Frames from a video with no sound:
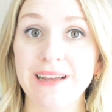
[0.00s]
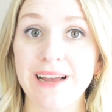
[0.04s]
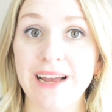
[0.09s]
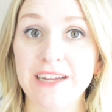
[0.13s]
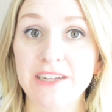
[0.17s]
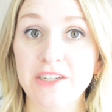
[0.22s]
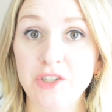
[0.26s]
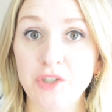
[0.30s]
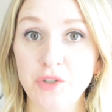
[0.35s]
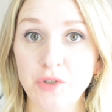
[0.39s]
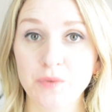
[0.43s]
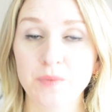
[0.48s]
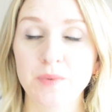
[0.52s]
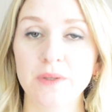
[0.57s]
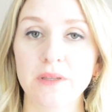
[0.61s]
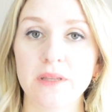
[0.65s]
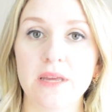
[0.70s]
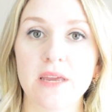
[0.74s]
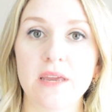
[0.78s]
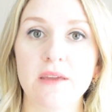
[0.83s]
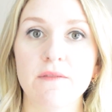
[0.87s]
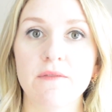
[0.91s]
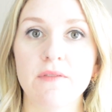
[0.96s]
I do
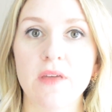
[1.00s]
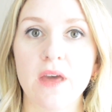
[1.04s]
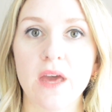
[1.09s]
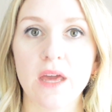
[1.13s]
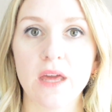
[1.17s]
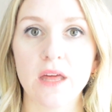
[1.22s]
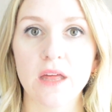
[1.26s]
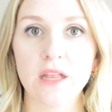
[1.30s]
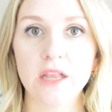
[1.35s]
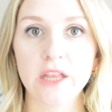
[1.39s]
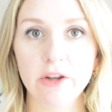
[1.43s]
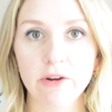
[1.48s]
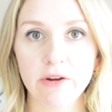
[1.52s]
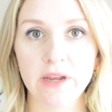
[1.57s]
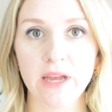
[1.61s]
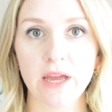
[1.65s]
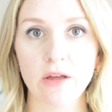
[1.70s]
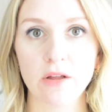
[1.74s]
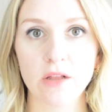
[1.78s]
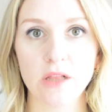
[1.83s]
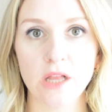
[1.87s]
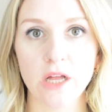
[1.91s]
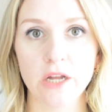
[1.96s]
believe that clearing
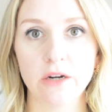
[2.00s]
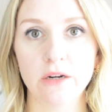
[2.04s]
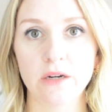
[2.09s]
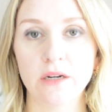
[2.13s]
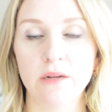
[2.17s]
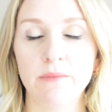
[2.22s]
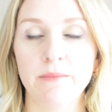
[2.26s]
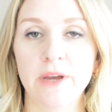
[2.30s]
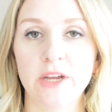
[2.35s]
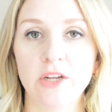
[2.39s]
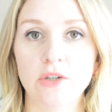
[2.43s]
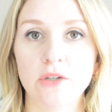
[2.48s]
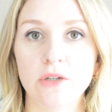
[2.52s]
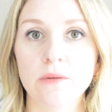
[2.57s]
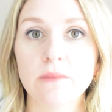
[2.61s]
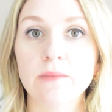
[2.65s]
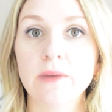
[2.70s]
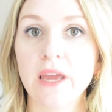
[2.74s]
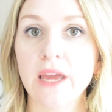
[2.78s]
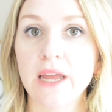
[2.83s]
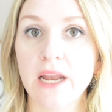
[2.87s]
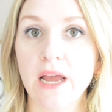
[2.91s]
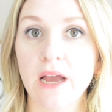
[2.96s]
out clutter in a bedroom
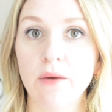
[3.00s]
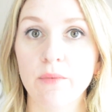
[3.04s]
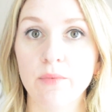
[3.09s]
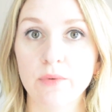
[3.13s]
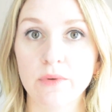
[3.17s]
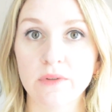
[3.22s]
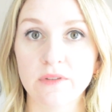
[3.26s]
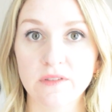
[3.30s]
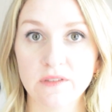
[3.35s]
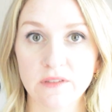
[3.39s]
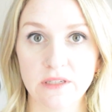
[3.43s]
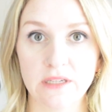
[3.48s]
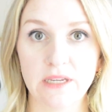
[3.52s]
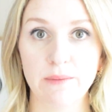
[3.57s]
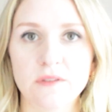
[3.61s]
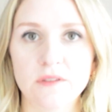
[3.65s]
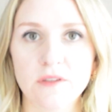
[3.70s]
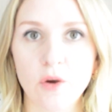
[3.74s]
can help with sleep.